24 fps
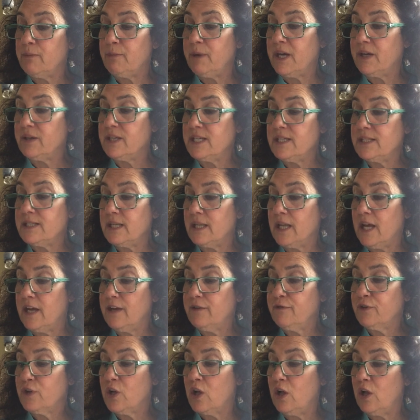about his
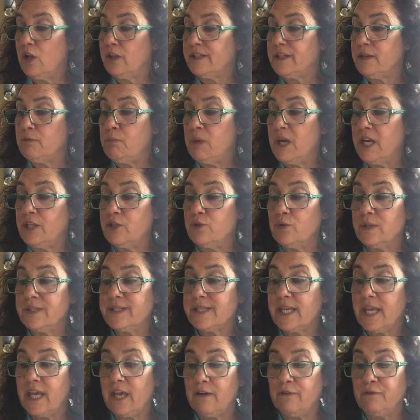life called
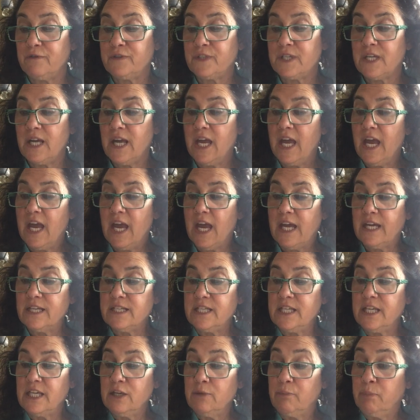Emmanuel's Gift, and
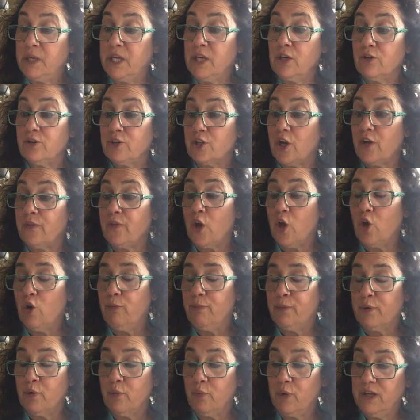he appeared on the
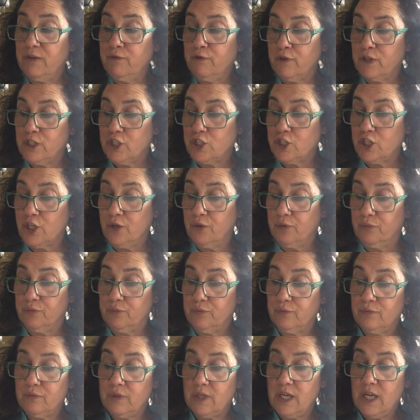Oprah Winfrey Show.
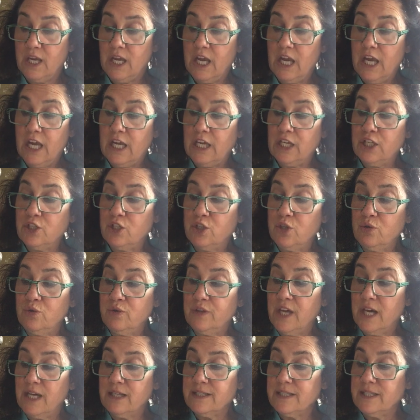In
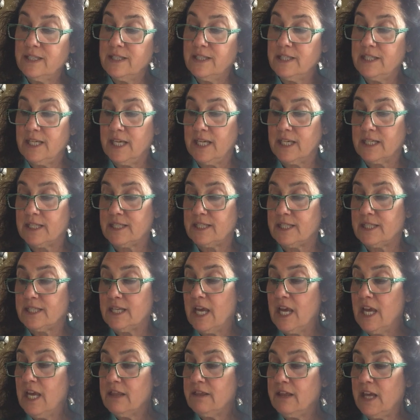2006,
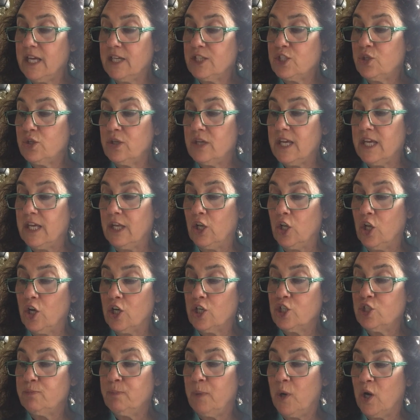thanks in
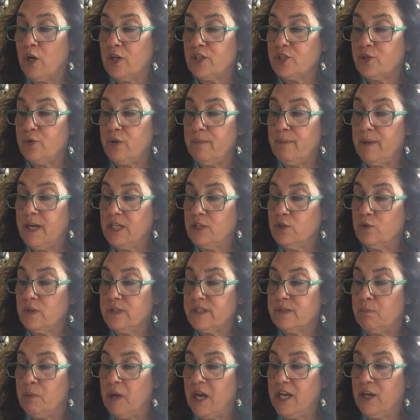large part to
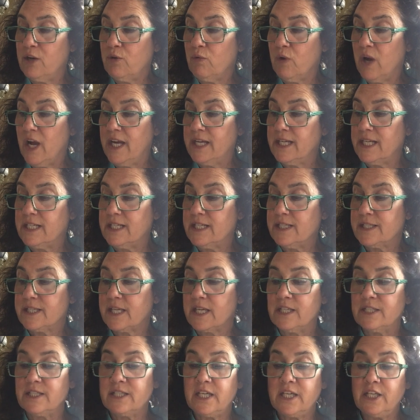Emmanuel's bike ride and his
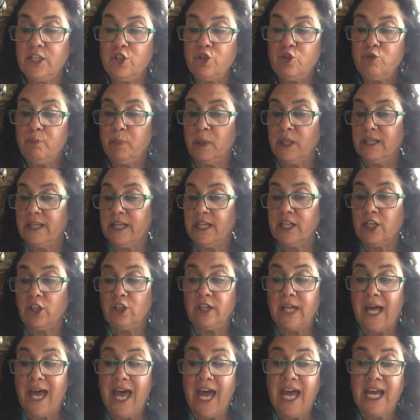continued
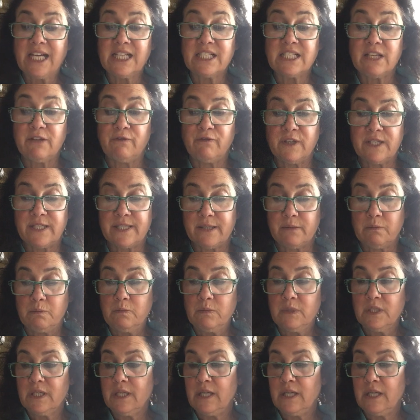political activism,